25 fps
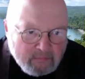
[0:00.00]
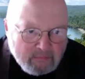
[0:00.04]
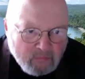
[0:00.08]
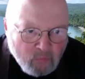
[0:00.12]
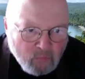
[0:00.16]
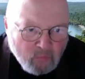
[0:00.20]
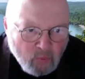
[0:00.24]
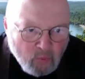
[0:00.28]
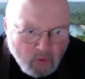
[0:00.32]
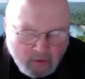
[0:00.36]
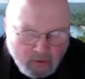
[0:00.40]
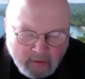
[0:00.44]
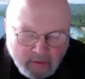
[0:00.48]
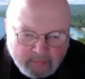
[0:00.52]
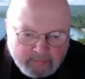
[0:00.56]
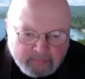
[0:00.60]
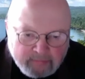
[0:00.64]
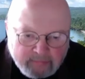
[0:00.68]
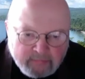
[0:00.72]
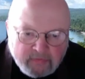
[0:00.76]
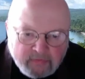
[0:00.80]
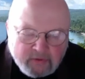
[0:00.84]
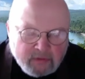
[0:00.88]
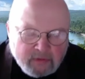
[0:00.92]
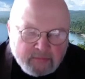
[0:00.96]
woke up
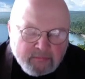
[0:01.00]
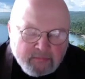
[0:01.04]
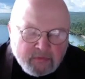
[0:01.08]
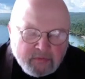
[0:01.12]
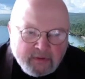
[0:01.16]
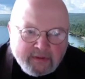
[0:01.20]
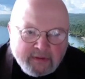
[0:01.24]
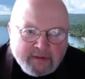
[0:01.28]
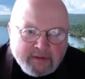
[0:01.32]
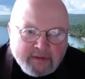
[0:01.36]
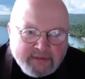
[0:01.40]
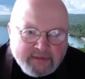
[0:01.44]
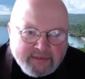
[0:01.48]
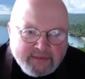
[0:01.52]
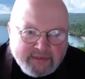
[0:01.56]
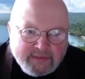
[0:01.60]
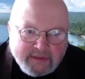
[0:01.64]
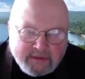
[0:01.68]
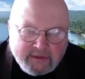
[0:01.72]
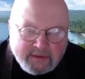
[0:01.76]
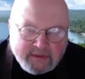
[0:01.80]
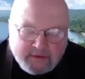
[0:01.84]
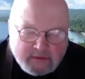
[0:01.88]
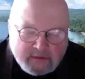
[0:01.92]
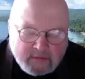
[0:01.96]
to what this
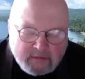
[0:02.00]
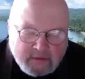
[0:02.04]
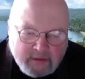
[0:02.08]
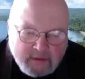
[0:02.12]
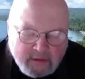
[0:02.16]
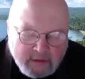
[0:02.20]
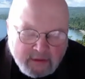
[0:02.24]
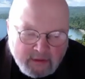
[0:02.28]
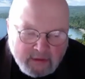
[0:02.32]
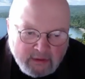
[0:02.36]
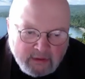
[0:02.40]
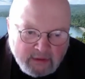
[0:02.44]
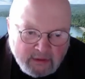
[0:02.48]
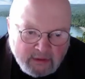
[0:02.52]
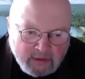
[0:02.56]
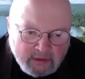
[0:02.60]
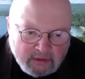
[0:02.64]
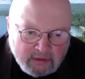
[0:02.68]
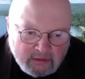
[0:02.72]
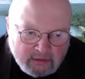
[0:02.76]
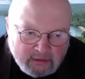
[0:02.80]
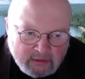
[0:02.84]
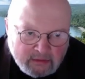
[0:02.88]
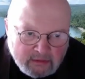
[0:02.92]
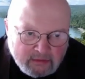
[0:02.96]
is
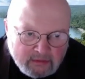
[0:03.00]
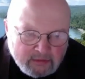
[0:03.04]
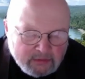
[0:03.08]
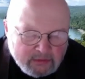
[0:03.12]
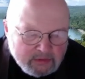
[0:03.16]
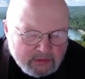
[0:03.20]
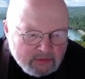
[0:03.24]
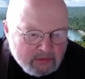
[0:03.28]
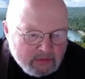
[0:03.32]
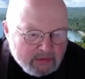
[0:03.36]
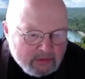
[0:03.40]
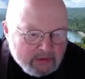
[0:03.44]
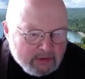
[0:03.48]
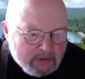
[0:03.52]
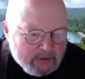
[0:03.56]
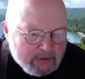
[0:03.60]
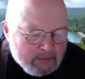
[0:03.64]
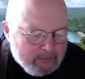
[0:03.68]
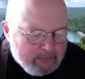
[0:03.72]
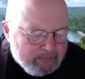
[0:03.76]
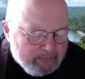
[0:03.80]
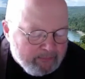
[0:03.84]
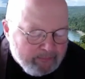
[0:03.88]
and understood it,